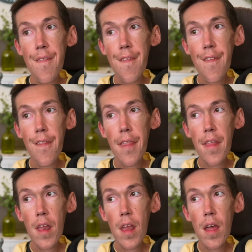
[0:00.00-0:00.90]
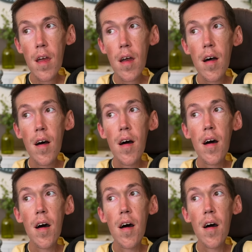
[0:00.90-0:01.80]

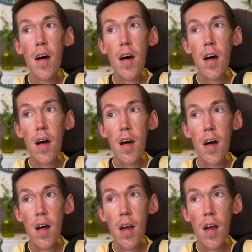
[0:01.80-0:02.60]
No words are spoken by the person on screen.